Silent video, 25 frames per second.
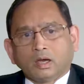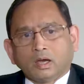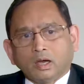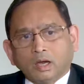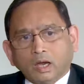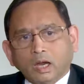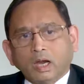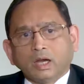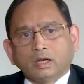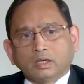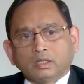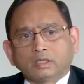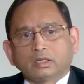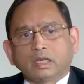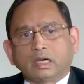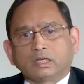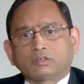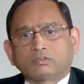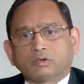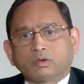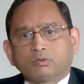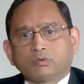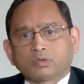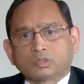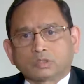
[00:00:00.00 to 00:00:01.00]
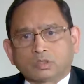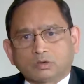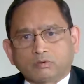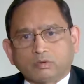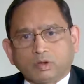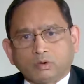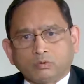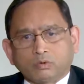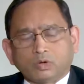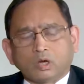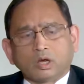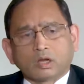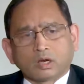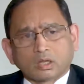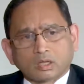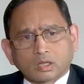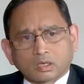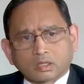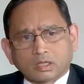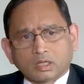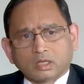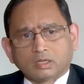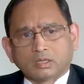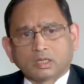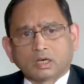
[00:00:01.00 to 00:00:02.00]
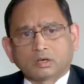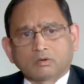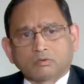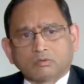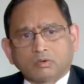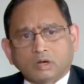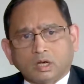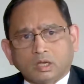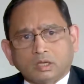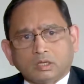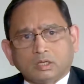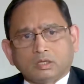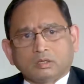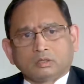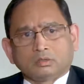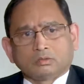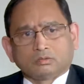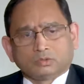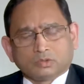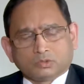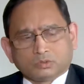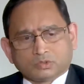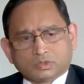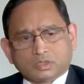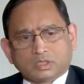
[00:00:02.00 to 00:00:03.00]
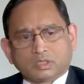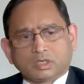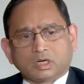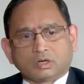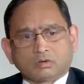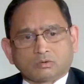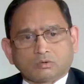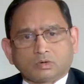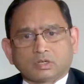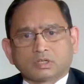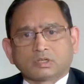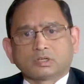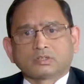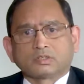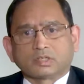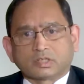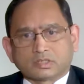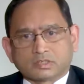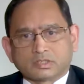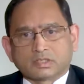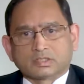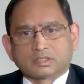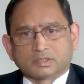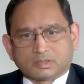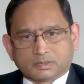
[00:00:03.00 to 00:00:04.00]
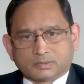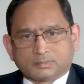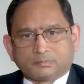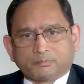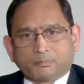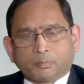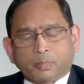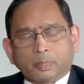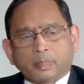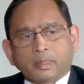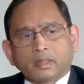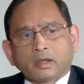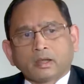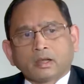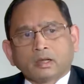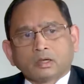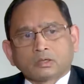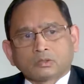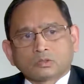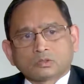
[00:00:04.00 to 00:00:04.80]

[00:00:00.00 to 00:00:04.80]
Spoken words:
And that's why we survived. Another thing that why you said that what is the success? So